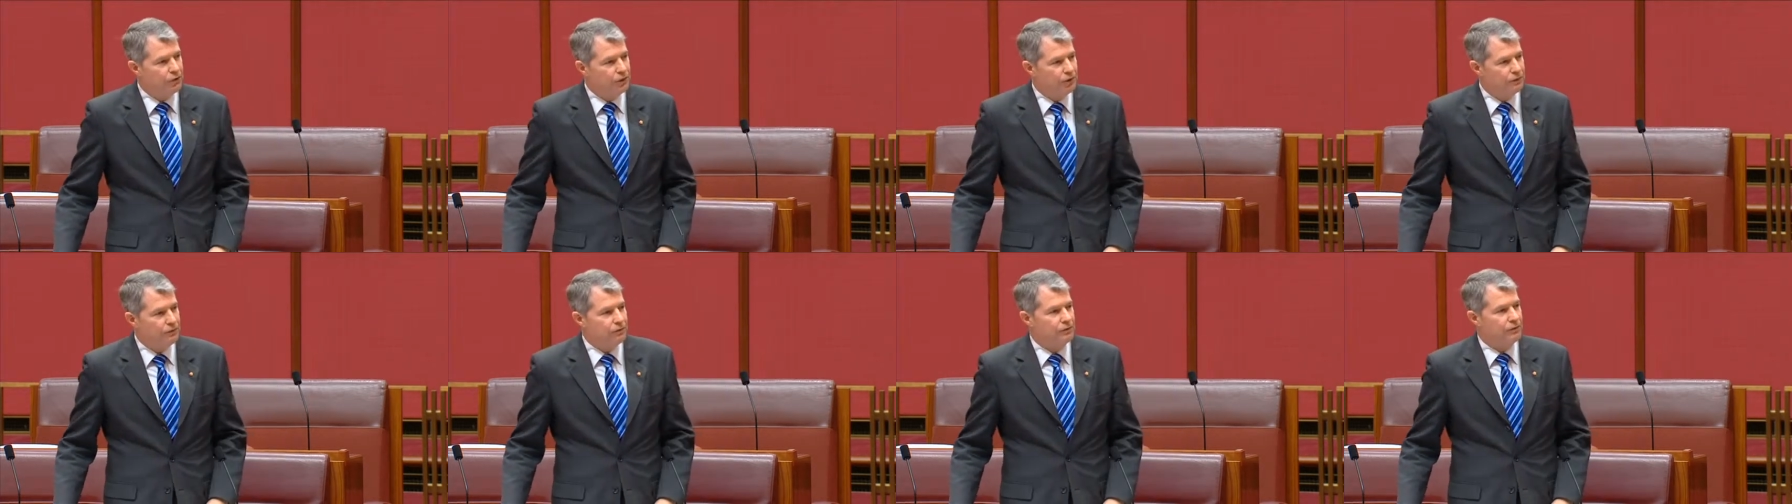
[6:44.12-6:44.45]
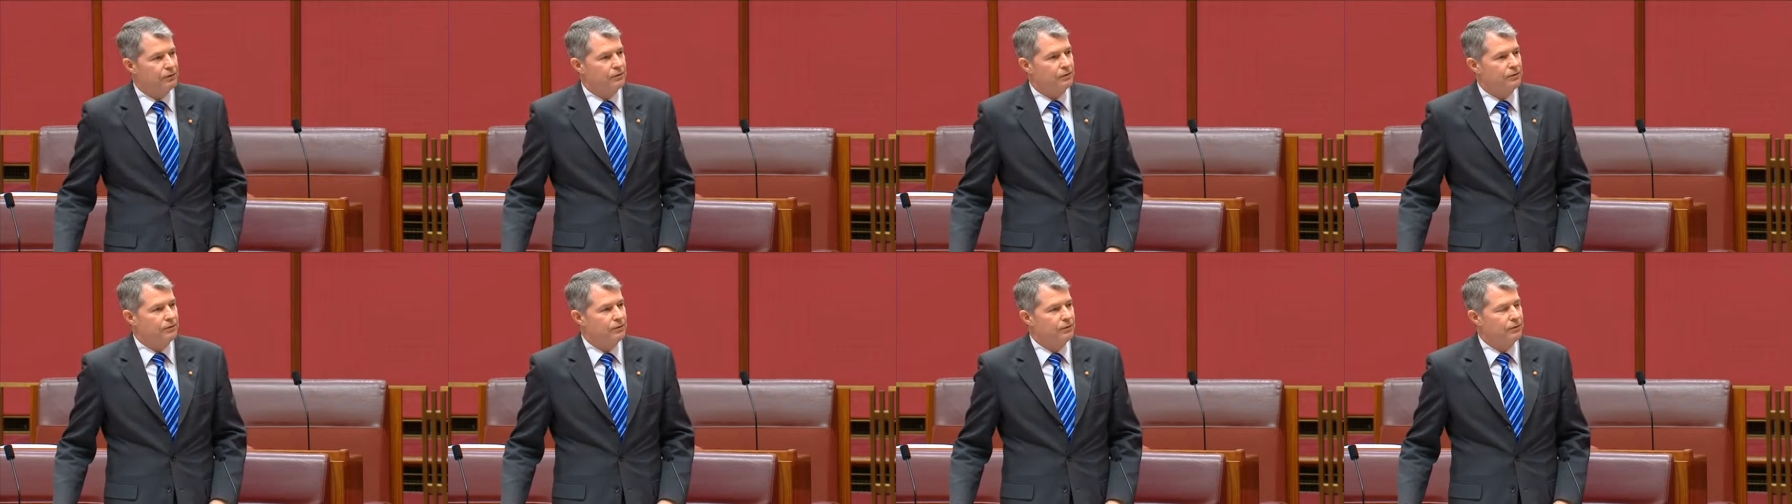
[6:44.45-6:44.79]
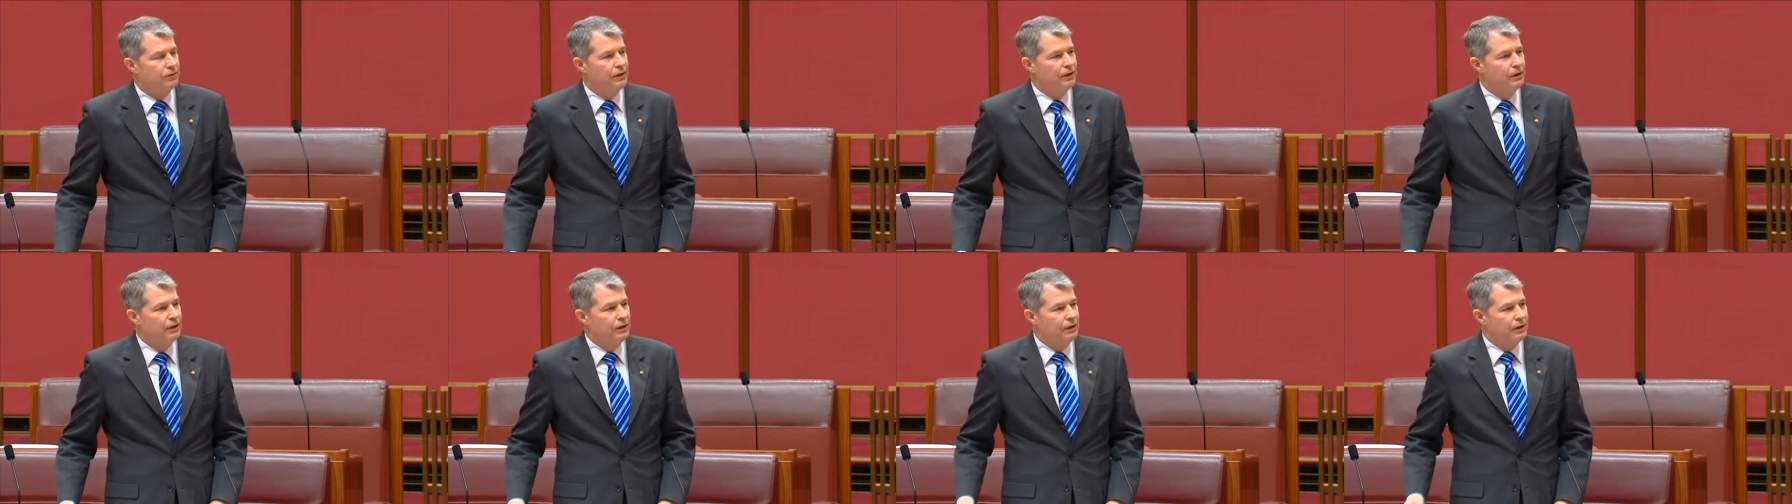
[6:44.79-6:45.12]
Justice.
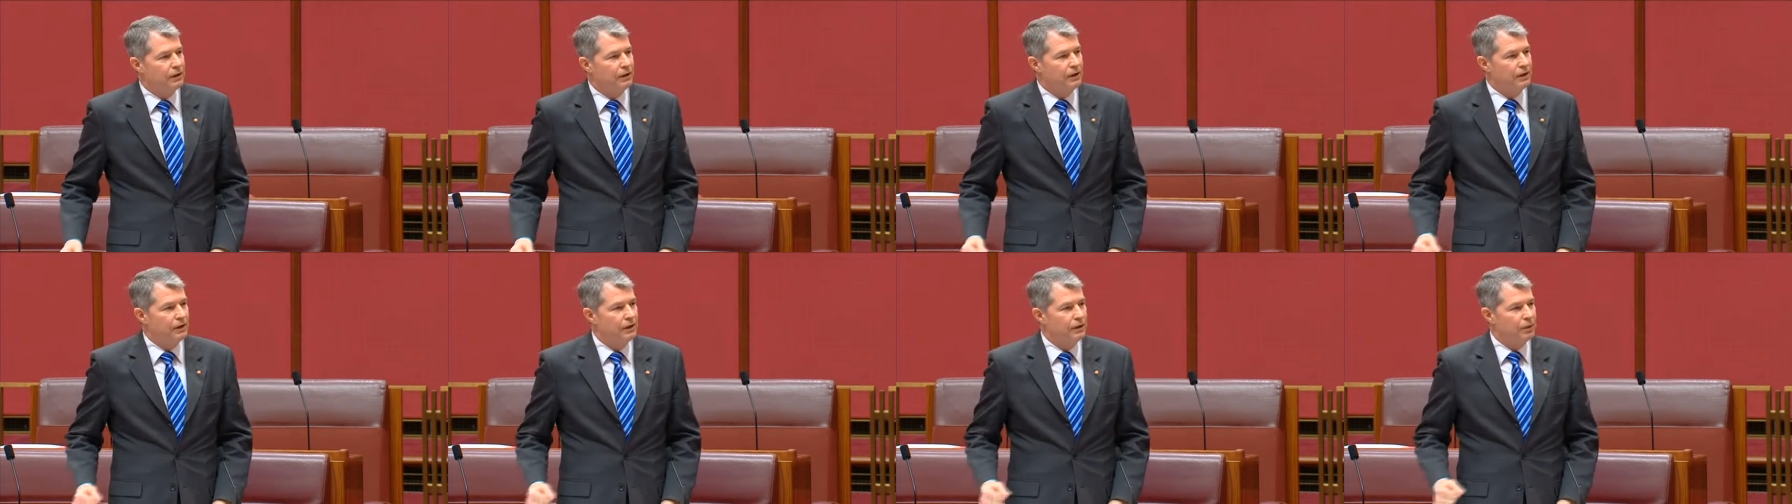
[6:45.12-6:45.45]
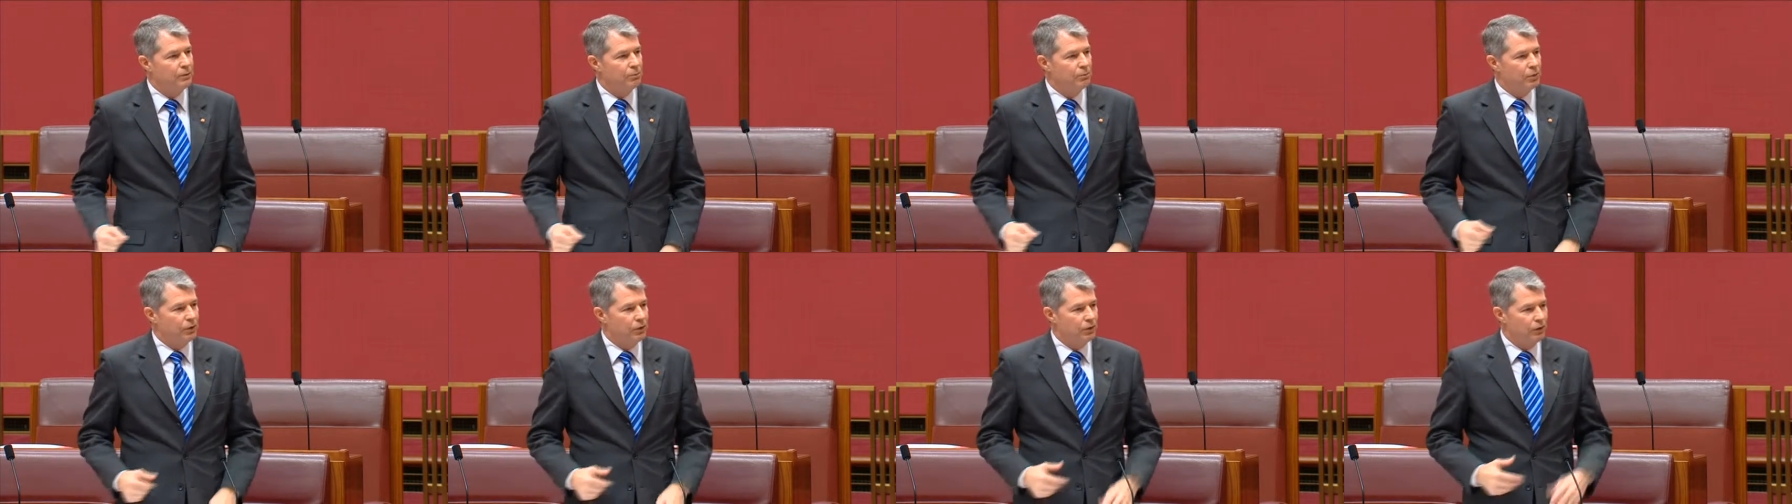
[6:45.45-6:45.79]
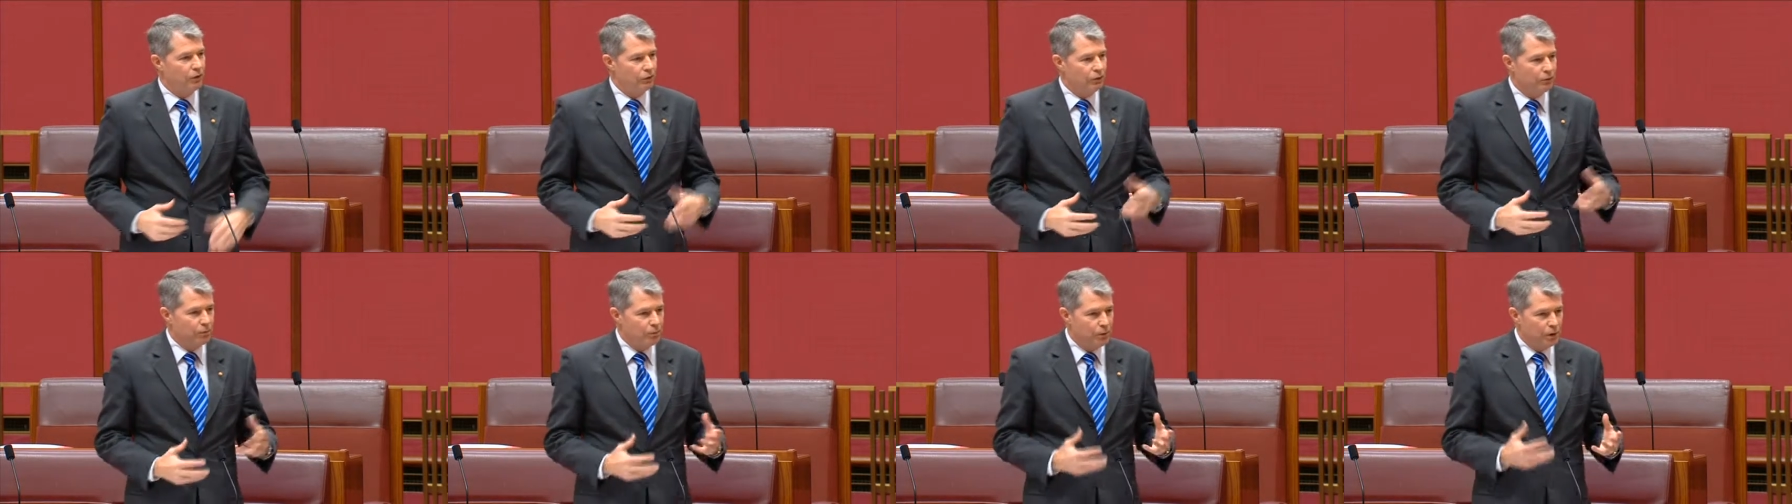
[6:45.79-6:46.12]
Uh,
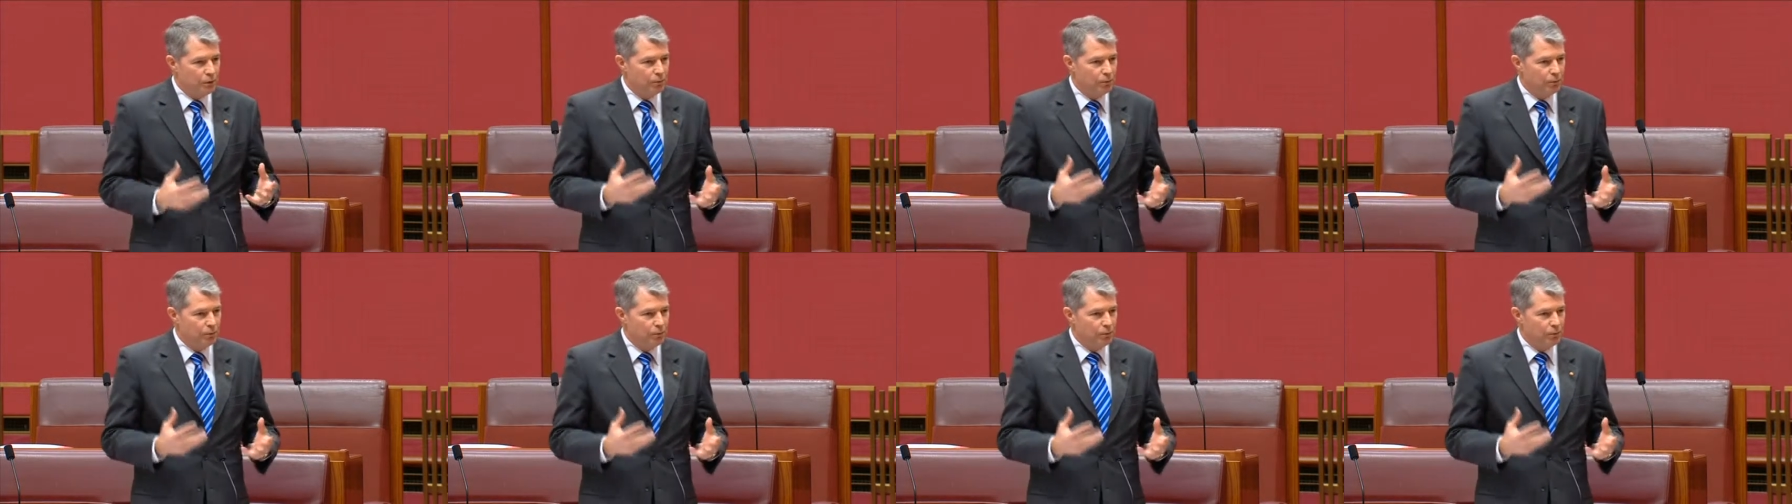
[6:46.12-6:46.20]
because of